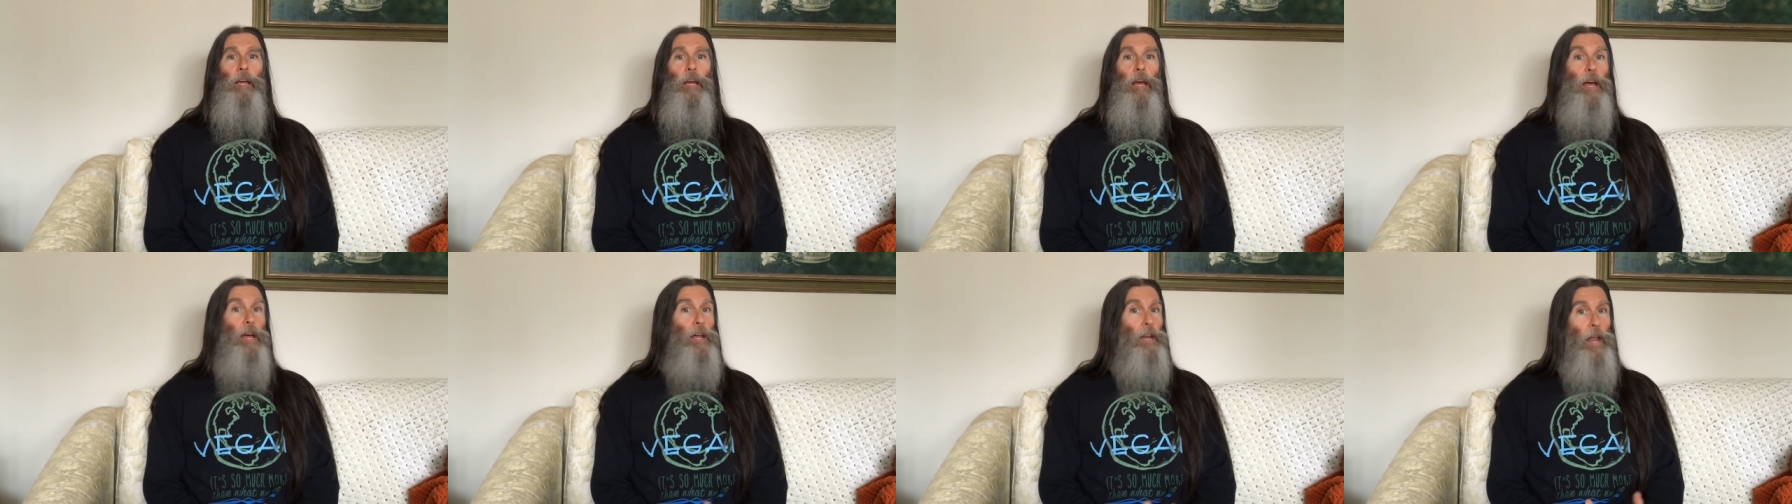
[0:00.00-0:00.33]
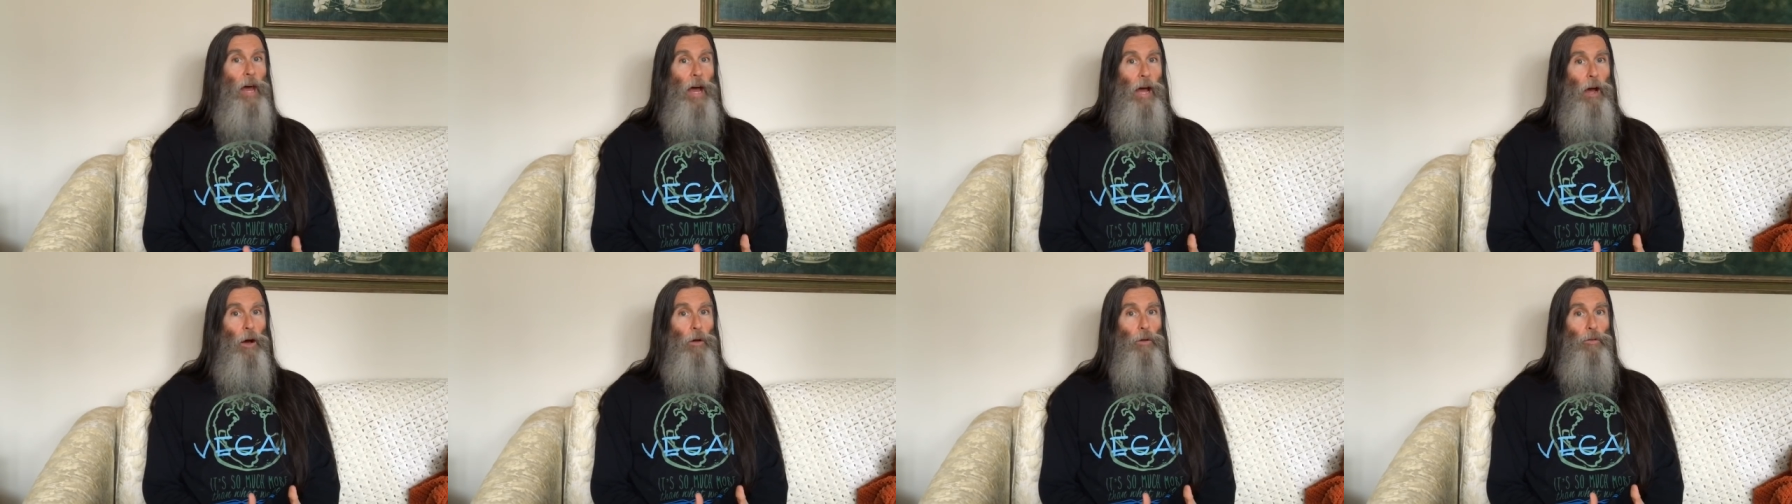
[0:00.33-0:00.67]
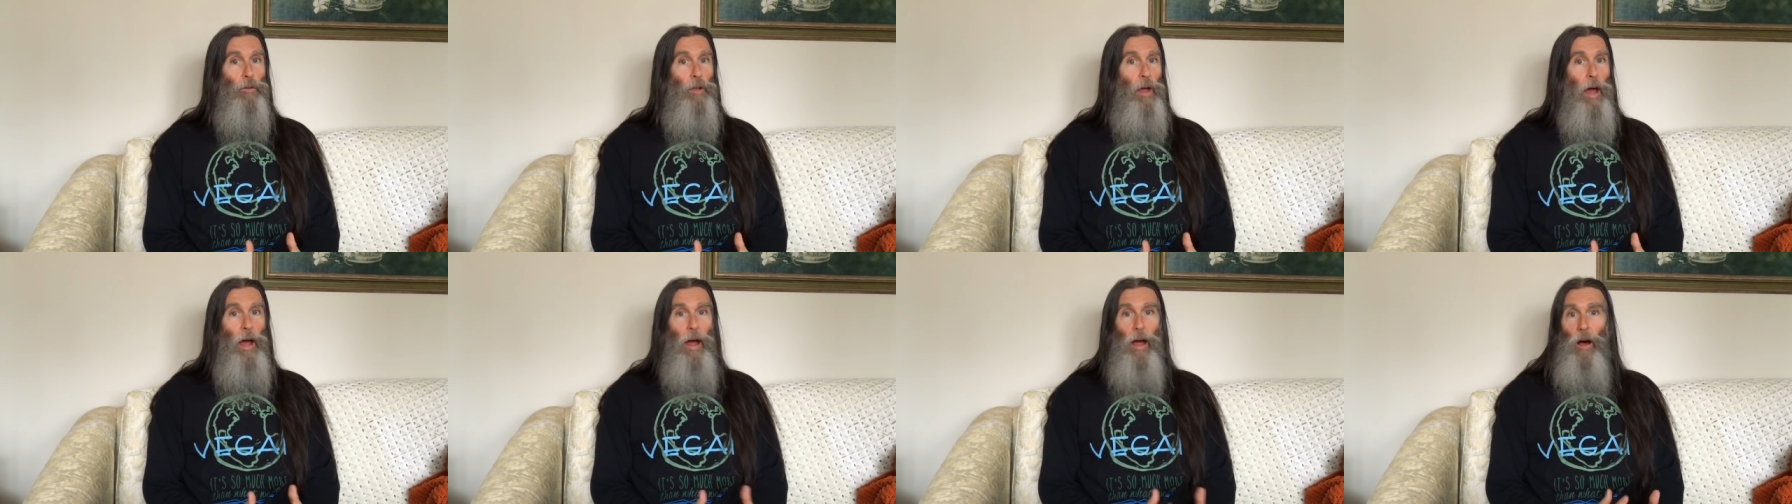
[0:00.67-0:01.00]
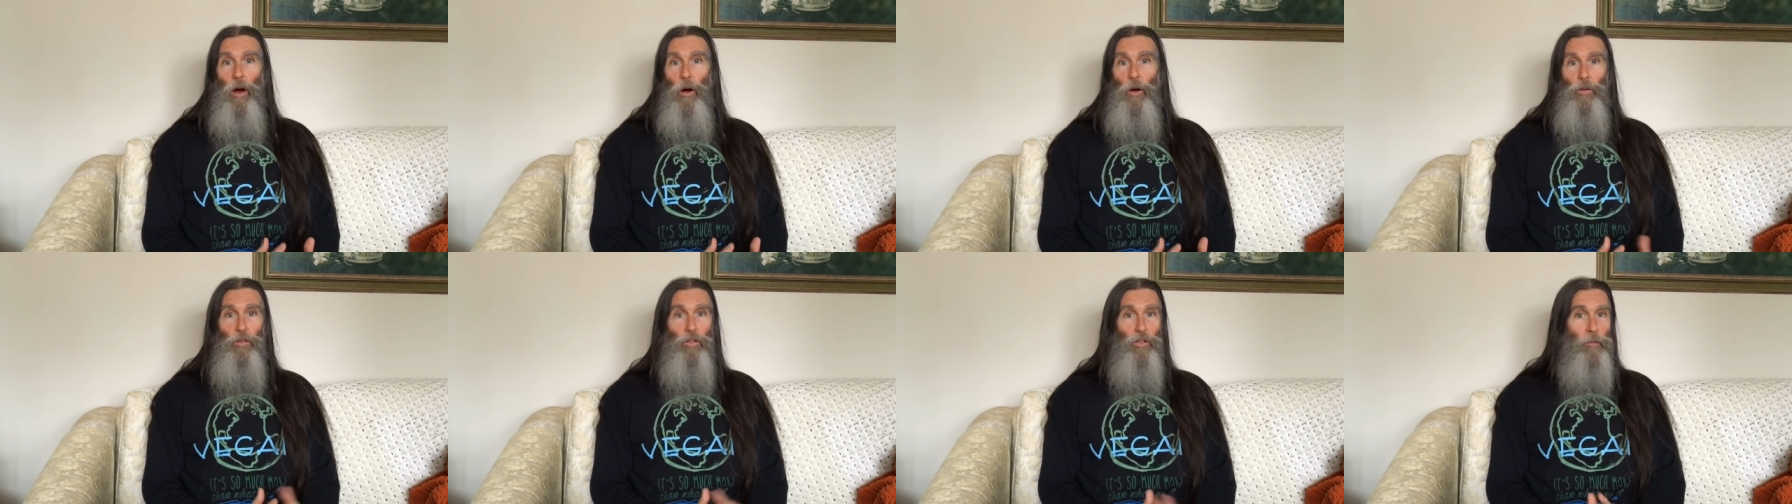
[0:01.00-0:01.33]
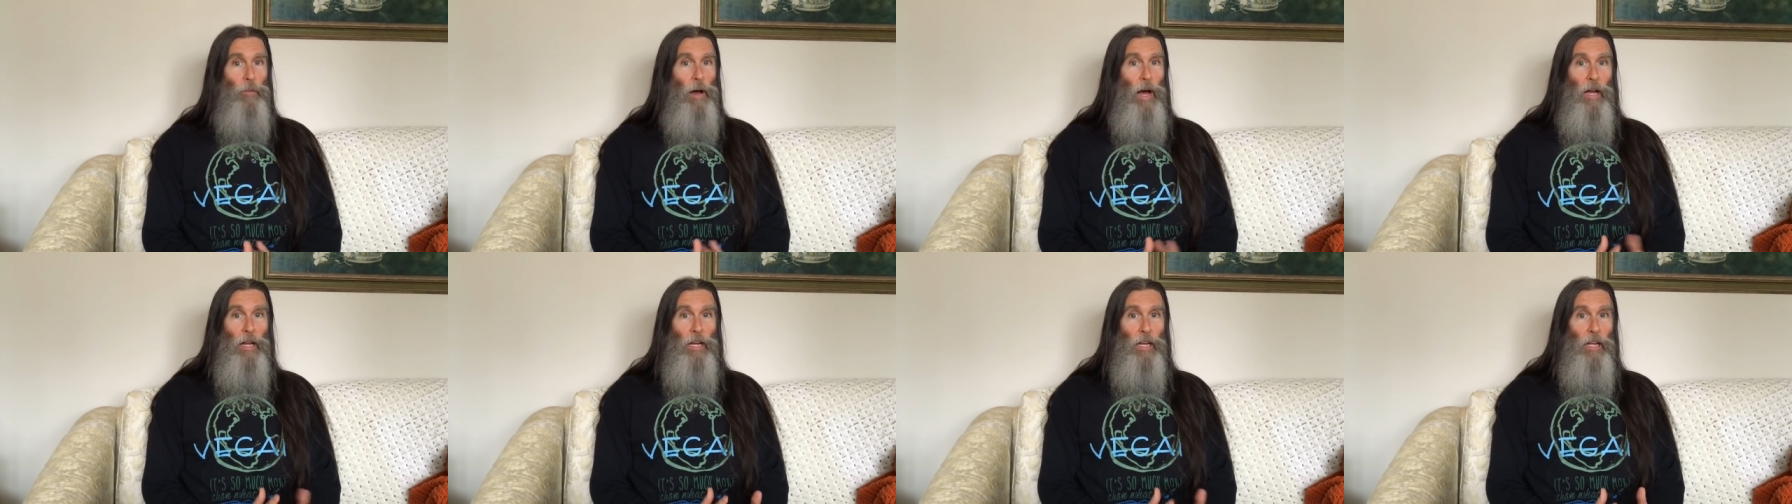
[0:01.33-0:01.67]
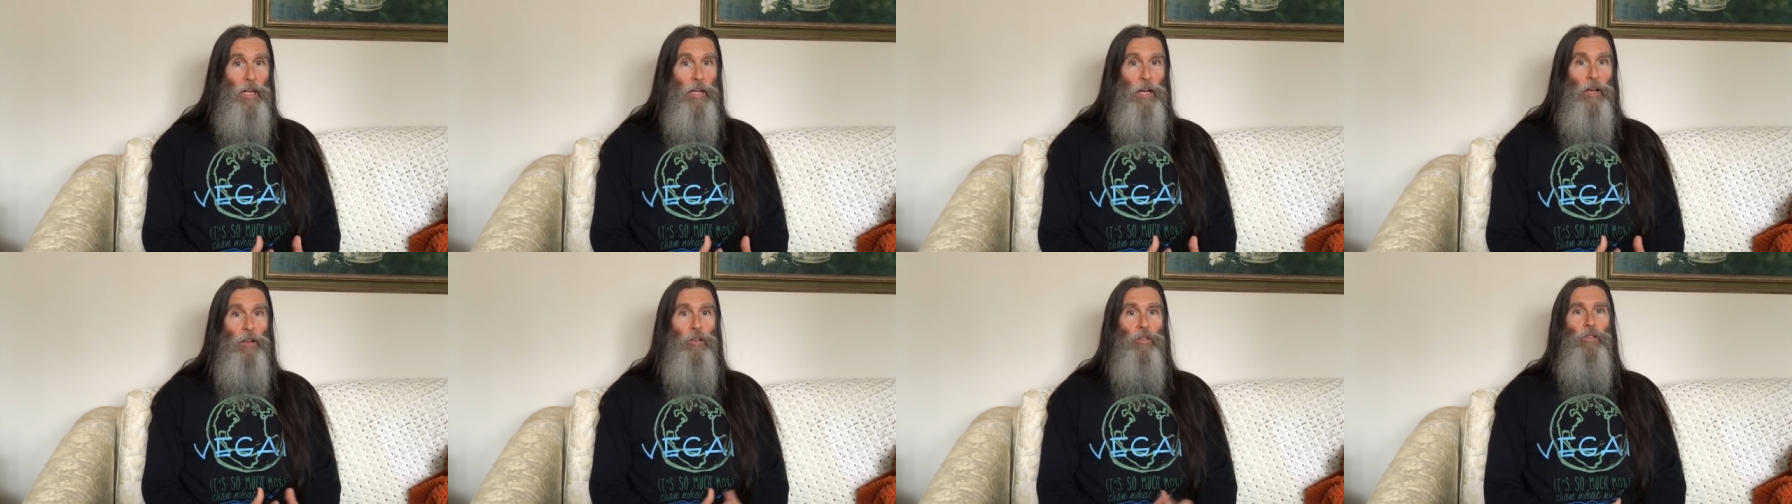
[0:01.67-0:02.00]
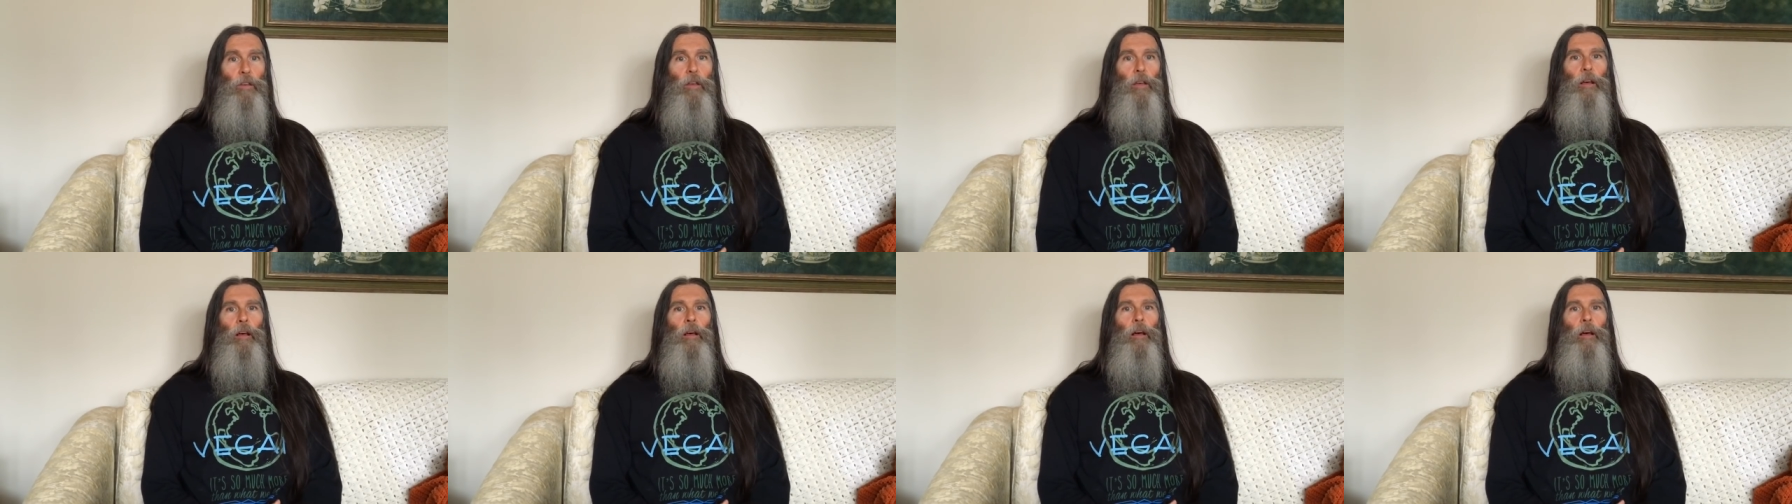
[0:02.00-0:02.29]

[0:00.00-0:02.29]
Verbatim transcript: and how, how some ideas.